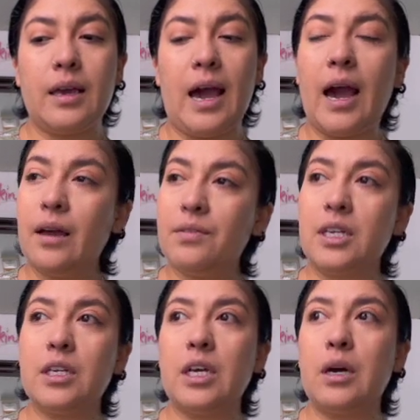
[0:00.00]

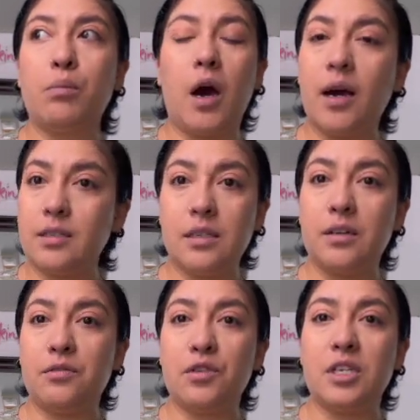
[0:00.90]
having a
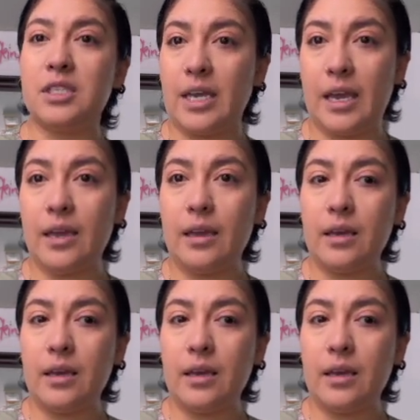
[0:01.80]
positive good day,